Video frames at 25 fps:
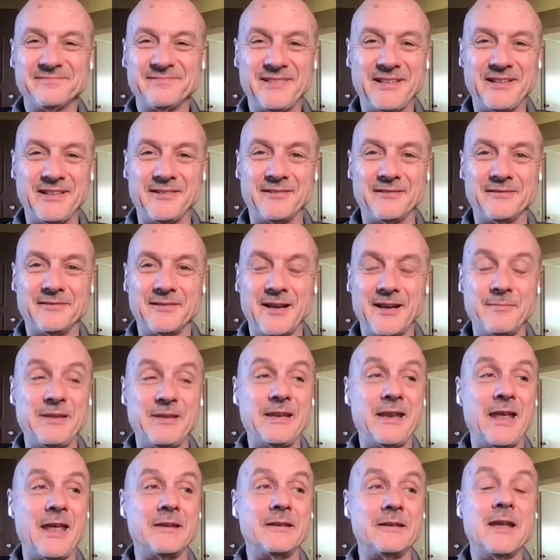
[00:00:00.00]
I
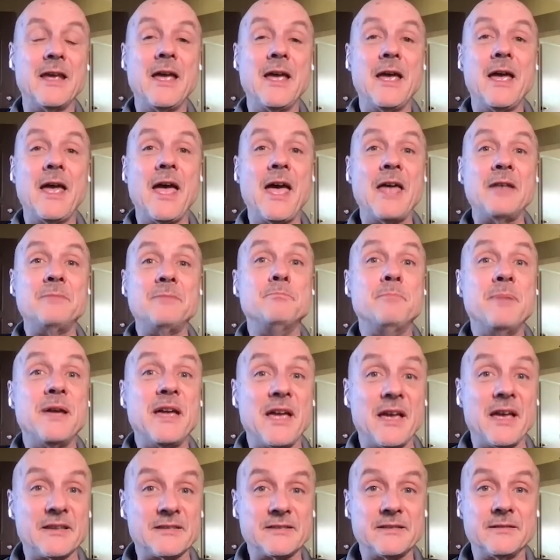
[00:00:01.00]
mean, at
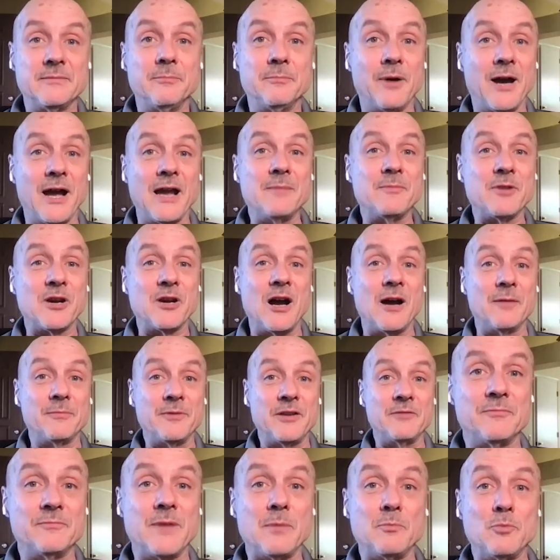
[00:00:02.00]
best, buy him a copy
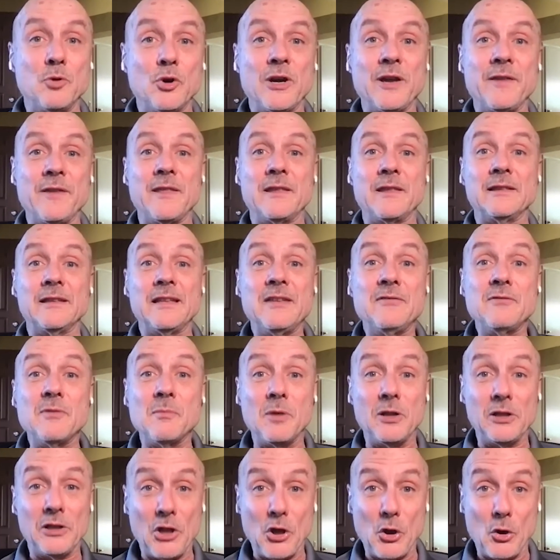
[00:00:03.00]
of my book and then leave him
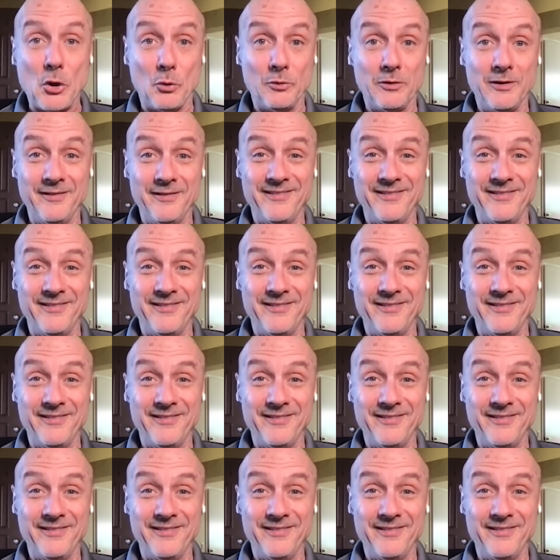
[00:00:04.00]
alone.